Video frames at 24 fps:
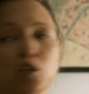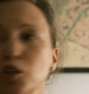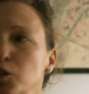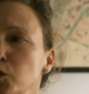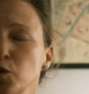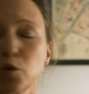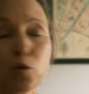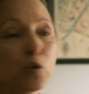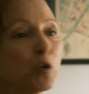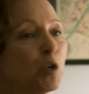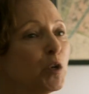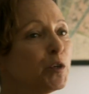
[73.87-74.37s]

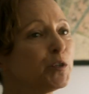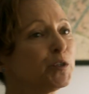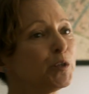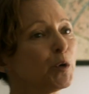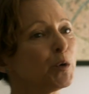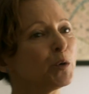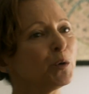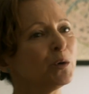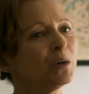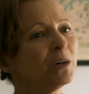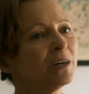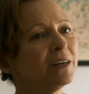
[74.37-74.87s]
background so
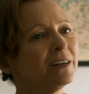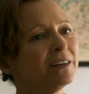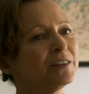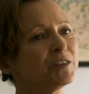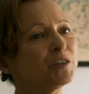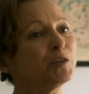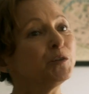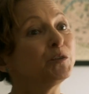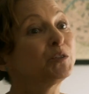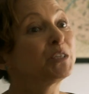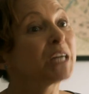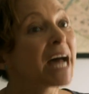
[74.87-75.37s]
the
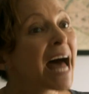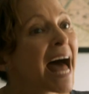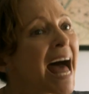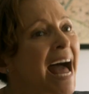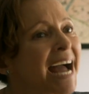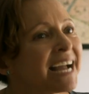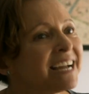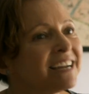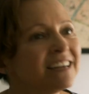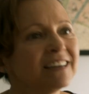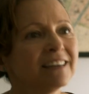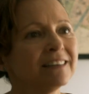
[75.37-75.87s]
characters remain
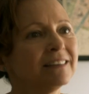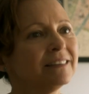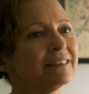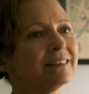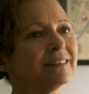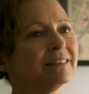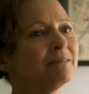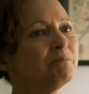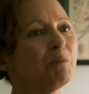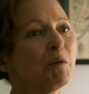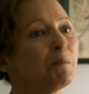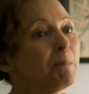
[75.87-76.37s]
grounded in
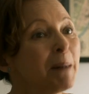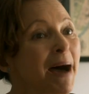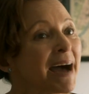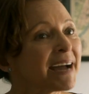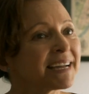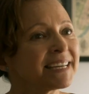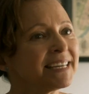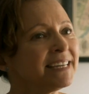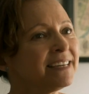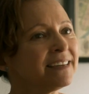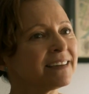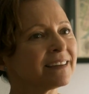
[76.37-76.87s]
their
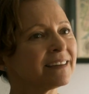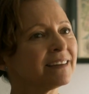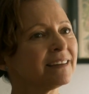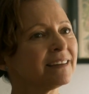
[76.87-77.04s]
environment.